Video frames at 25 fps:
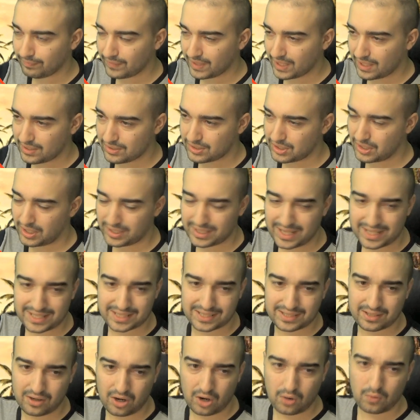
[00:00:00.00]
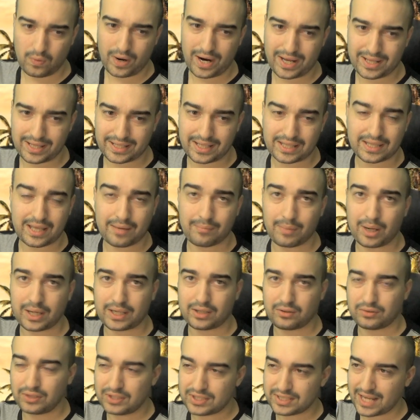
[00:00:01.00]
So I guess the whole way they get their money
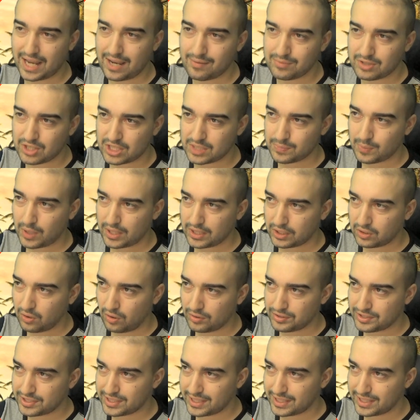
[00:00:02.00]
on this game is just by the constant